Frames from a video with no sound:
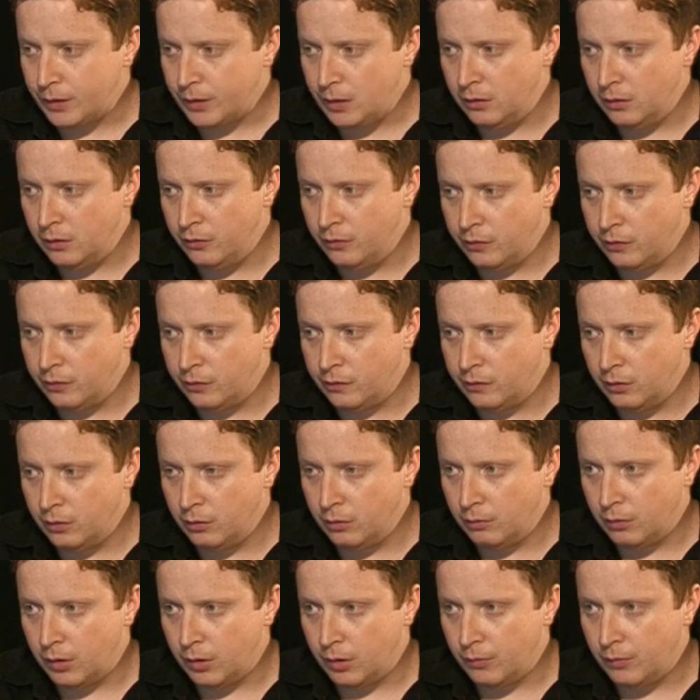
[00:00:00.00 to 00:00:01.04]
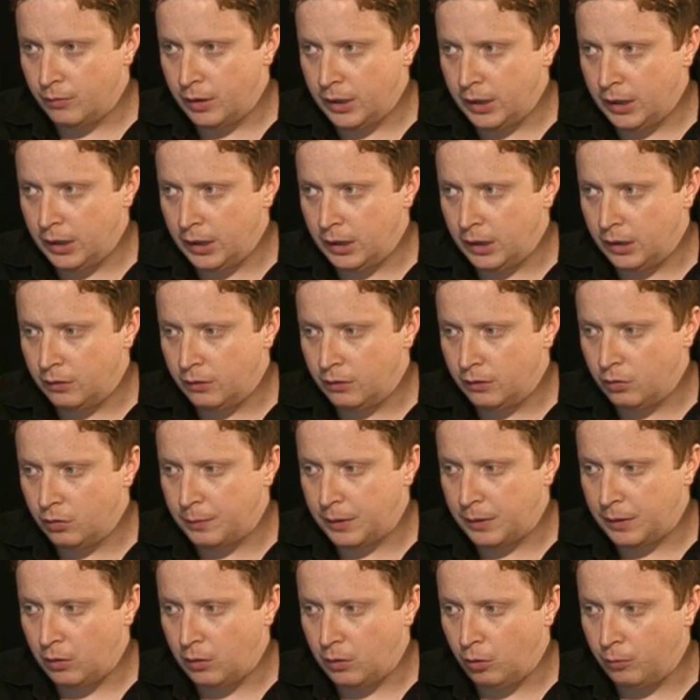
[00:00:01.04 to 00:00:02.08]
just to really talk
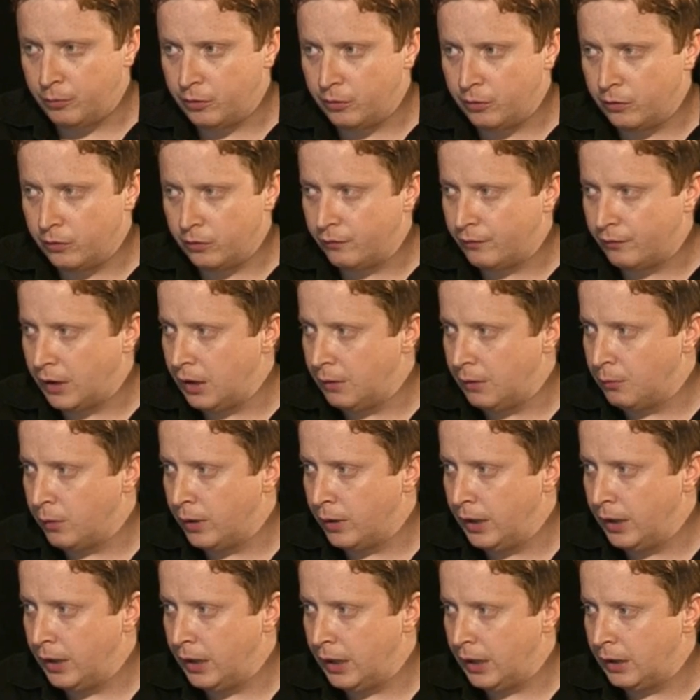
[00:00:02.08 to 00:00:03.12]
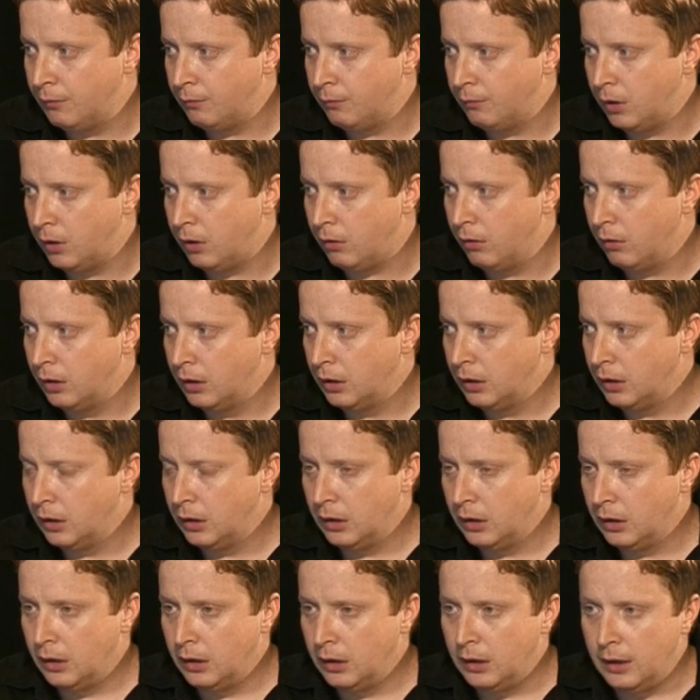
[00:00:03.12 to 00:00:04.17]
about options available here, well,
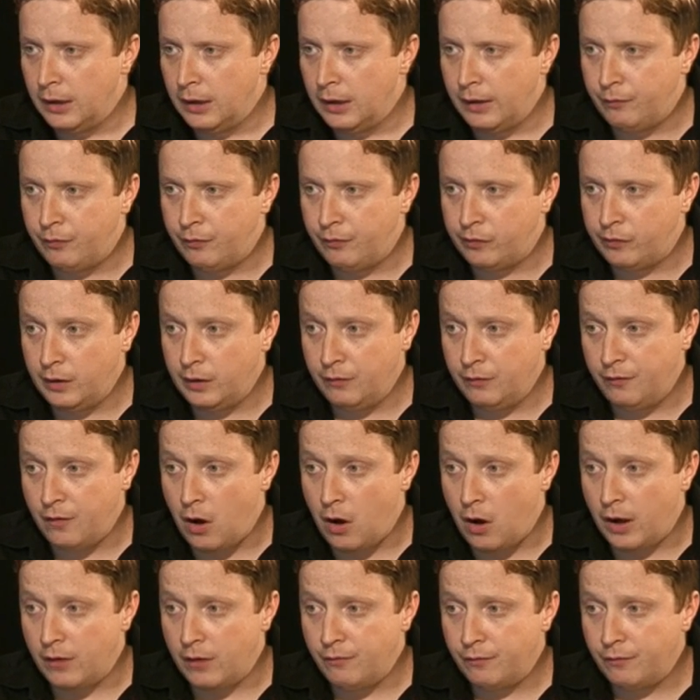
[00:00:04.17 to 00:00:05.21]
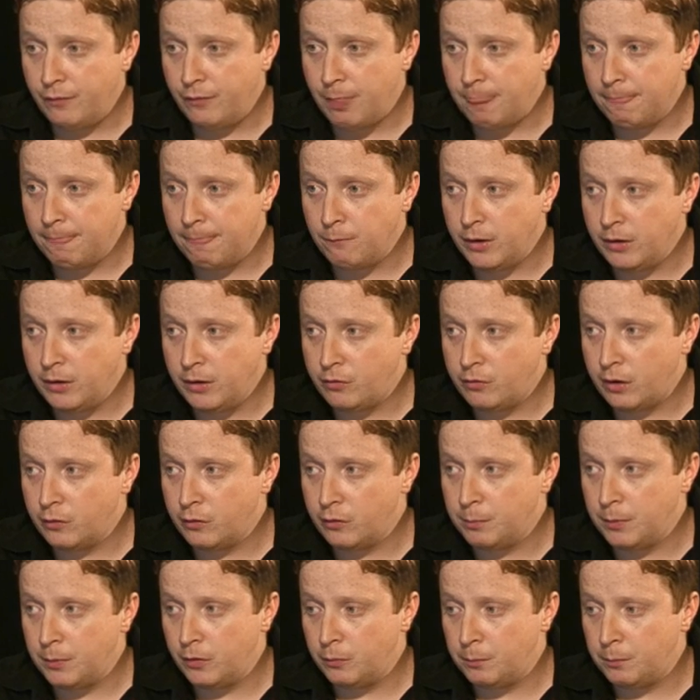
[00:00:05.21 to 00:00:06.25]
if C5, we
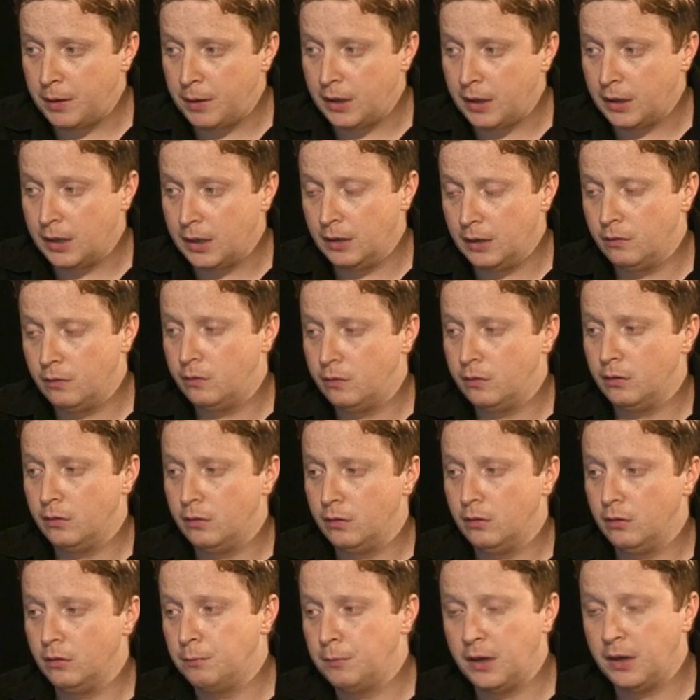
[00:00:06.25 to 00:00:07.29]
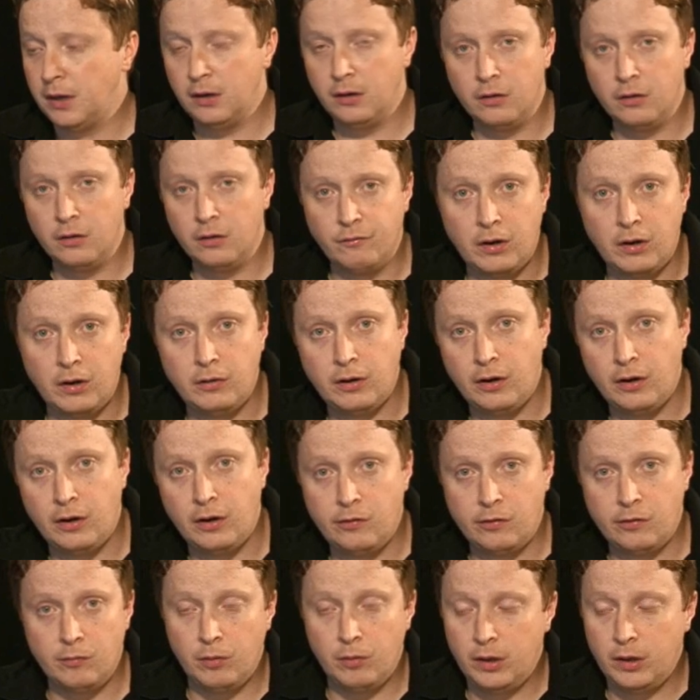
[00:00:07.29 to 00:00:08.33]
transpose back into the main
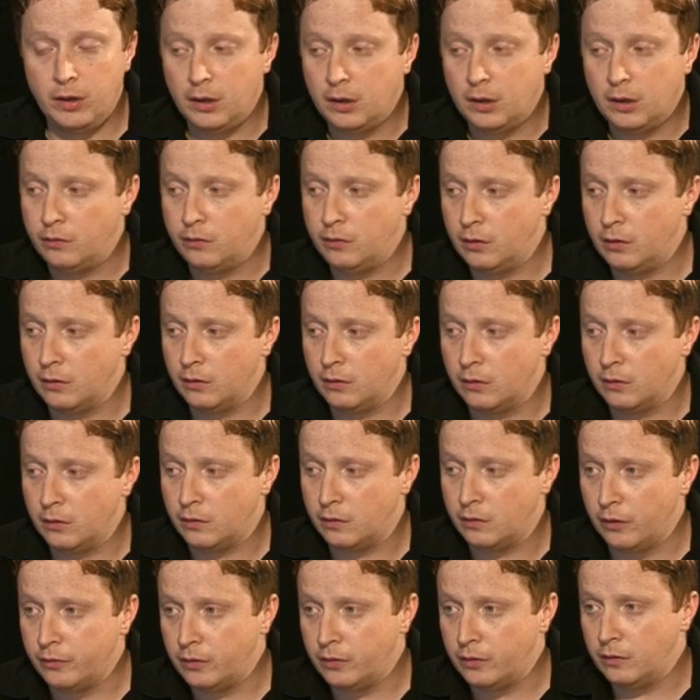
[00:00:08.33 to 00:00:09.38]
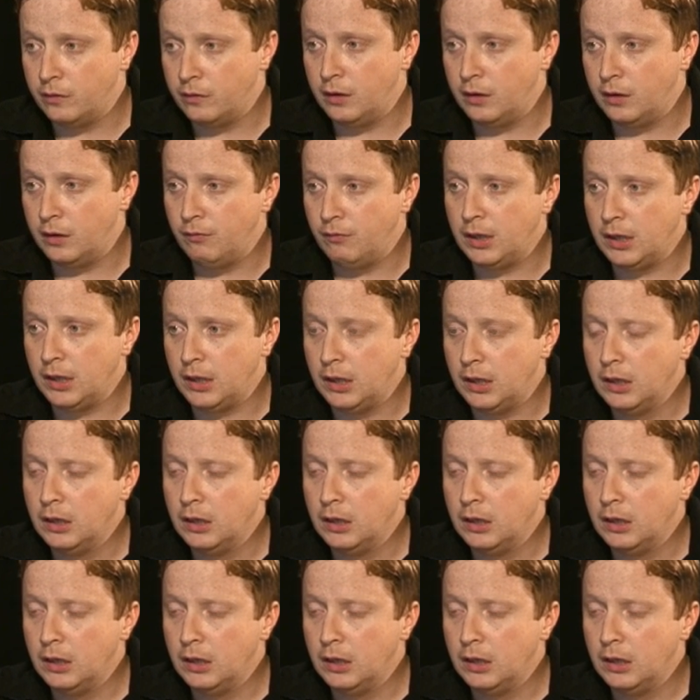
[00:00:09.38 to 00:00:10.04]
variation we considered at the start of this DVD,